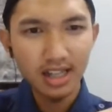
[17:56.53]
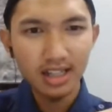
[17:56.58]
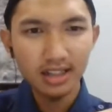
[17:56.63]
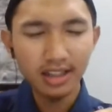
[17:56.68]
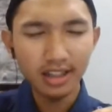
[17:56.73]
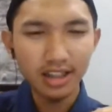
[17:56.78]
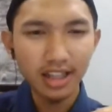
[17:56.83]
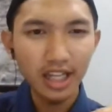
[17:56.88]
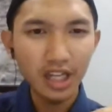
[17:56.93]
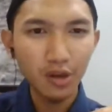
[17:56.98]

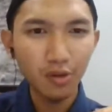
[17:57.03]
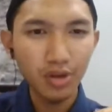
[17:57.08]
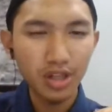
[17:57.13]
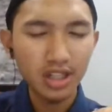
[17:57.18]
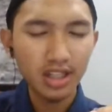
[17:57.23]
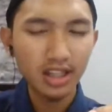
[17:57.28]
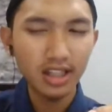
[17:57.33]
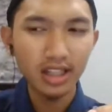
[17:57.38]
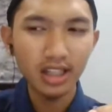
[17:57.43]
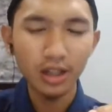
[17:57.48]
The thing
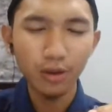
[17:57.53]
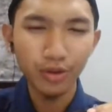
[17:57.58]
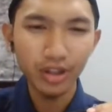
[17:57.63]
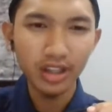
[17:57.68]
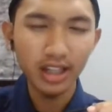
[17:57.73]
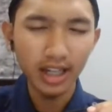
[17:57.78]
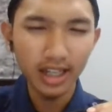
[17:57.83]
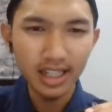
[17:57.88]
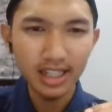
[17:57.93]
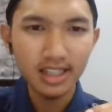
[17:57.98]
with the
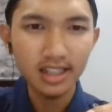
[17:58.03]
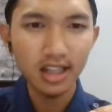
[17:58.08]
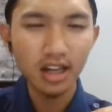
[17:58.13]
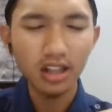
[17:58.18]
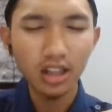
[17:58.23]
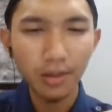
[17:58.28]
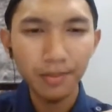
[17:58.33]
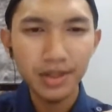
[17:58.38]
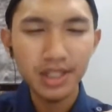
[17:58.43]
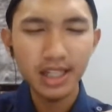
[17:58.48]
lean
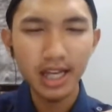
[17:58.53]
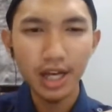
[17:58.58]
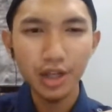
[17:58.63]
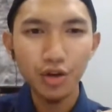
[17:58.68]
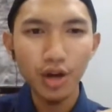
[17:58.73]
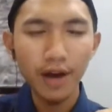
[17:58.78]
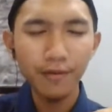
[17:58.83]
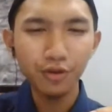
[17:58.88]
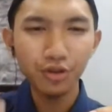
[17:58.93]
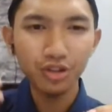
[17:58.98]
startup is that you
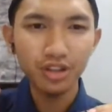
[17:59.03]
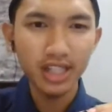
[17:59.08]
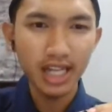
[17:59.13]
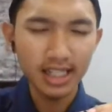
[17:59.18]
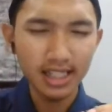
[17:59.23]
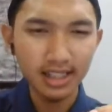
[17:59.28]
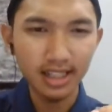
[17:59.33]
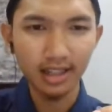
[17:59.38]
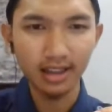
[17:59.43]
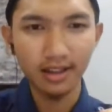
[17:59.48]
have to
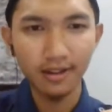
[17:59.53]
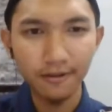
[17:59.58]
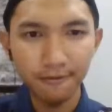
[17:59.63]
test it.